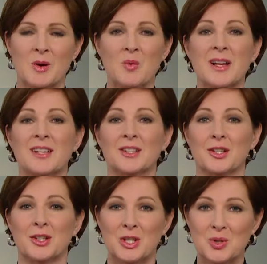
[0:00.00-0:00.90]
what can
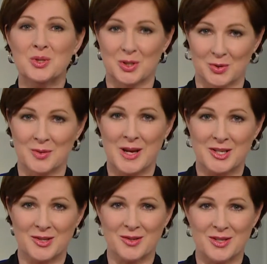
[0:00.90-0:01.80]
you do to
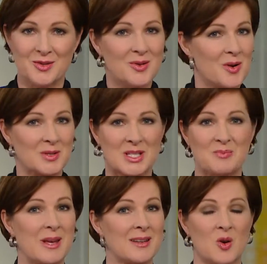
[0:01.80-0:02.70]
make sure you don't
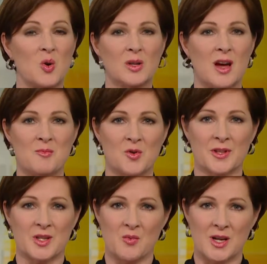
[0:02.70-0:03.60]
spend a whole lot
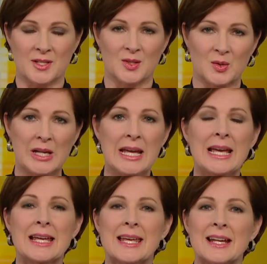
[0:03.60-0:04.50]
more than you want to.
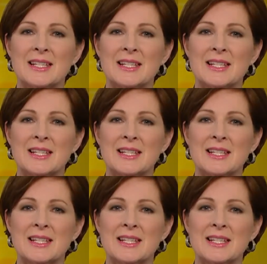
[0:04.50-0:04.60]
Getty